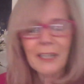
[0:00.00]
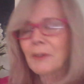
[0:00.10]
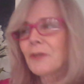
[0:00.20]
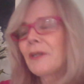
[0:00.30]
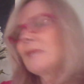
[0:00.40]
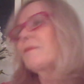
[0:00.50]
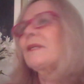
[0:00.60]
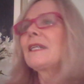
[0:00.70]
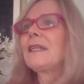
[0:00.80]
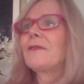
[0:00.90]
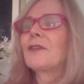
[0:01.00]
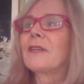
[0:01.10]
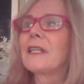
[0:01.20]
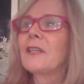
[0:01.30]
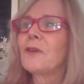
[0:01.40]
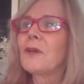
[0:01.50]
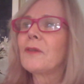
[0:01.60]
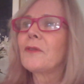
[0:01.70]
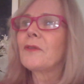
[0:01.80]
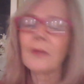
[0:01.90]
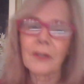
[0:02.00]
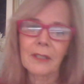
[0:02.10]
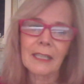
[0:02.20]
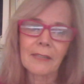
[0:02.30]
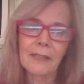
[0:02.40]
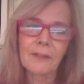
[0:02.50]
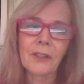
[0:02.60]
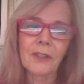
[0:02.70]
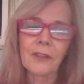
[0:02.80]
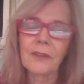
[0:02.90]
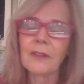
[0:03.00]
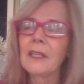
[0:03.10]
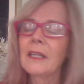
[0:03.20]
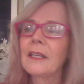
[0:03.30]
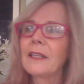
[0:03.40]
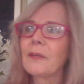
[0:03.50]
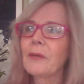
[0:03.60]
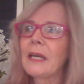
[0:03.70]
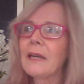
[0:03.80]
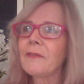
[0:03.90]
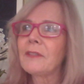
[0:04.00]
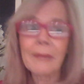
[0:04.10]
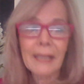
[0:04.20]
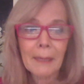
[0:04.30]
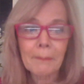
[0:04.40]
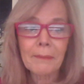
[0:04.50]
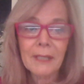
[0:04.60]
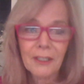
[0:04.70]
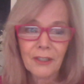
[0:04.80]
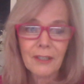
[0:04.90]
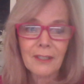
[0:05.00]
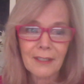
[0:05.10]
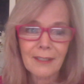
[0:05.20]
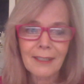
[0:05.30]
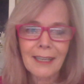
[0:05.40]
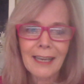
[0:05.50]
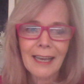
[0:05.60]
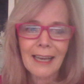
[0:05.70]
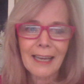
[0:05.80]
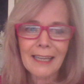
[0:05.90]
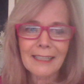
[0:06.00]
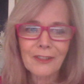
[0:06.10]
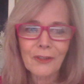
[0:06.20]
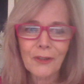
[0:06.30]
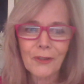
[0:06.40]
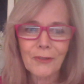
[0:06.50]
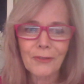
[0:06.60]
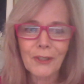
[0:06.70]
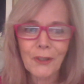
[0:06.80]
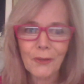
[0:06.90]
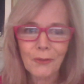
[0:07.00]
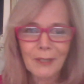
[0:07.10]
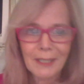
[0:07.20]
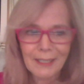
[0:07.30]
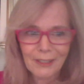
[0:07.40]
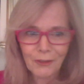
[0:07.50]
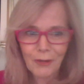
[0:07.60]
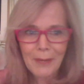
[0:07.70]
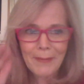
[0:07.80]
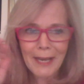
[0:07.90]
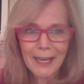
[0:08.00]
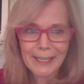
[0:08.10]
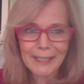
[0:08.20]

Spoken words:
And I'm a great believer in all of the work that I've done, that we have to be ambitious and sort of, dream